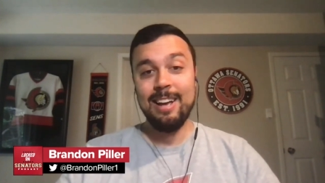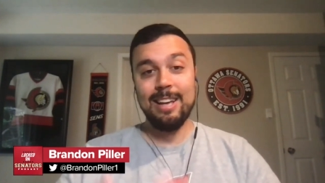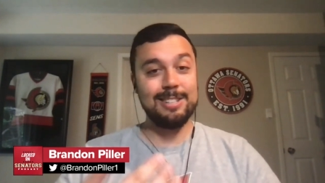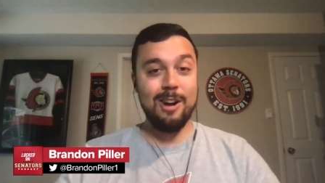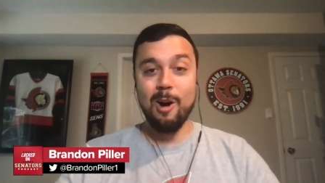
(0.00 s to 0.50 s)

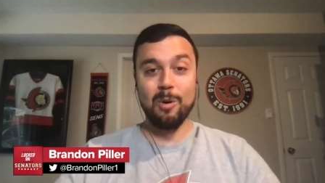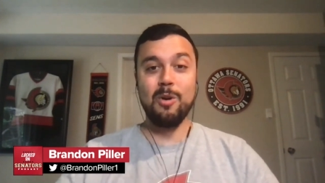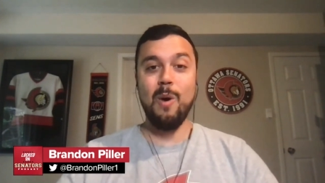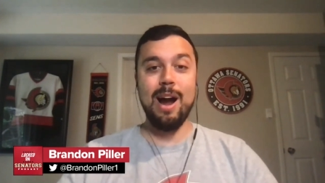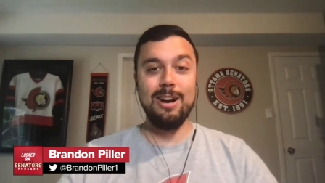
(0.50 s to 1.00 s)
is not
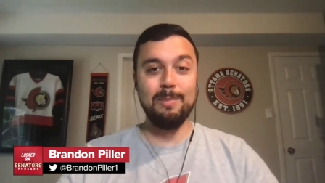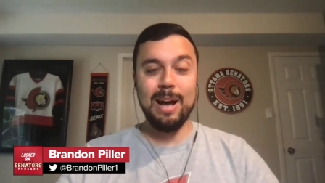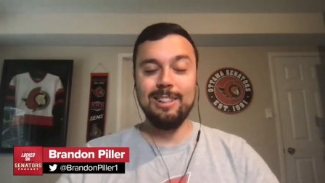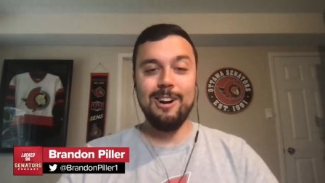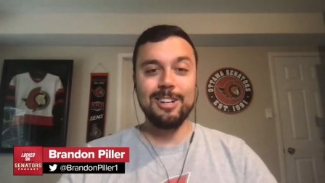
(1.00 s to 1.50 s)
required by
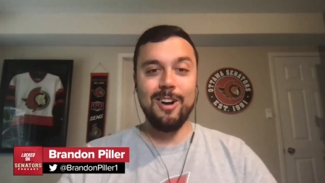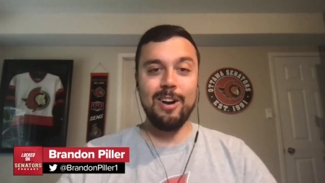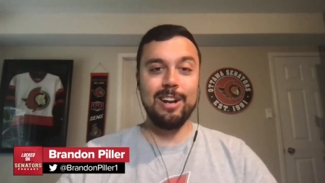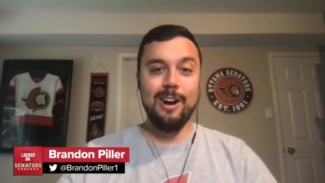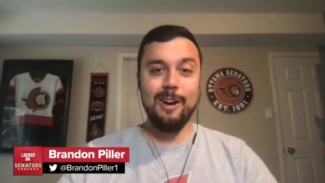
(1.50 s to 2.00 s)
Locked On at